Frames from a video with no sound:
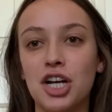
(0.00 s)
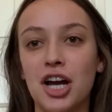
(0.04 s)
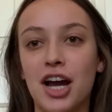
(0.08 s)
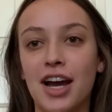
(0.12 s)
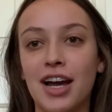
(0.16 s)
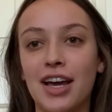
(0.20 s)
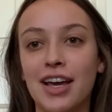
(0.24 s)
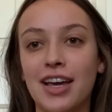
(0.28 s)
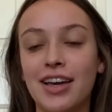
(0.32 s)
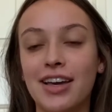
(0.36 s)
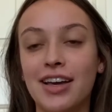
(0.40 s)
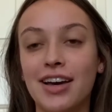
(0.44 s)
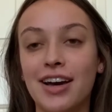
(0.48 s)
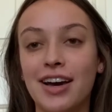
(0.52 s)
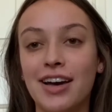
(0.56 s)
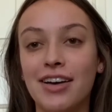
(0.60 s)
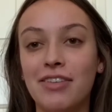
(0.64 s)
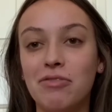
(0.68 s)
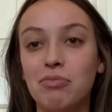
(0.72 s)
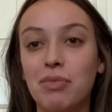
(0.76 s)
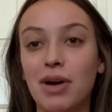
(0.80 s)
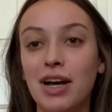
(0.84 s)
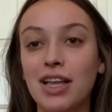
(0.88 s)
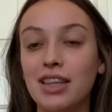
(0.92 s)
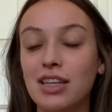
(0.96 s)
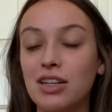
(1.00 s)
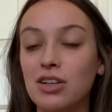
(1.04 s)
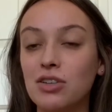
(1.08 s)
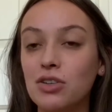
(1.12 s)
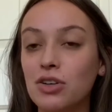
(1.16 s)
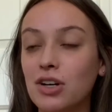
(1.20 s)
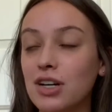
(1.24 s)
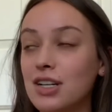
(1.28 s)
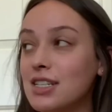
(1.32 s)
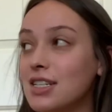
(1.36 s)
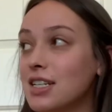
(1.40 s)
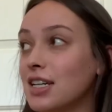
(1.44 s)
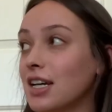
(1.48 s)
My little
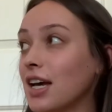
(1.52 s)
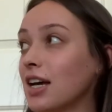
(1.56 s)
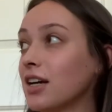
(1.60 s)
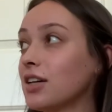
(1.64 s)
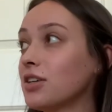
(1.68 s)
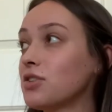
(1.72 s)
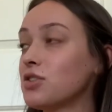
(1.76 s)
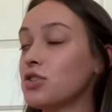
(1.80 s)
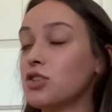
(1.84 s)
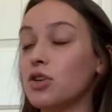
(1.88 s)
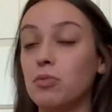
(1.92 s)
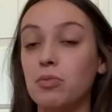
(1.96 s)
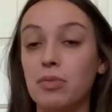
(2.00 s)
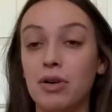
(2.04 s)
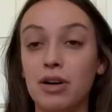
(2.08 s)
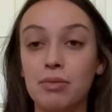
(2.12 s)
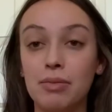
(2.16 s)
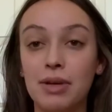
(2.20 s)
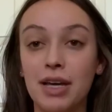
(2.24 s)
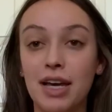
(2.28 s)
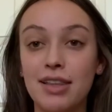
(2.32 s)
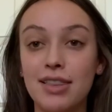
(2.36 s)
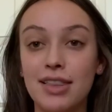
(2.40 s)
crested geckos don't bug me,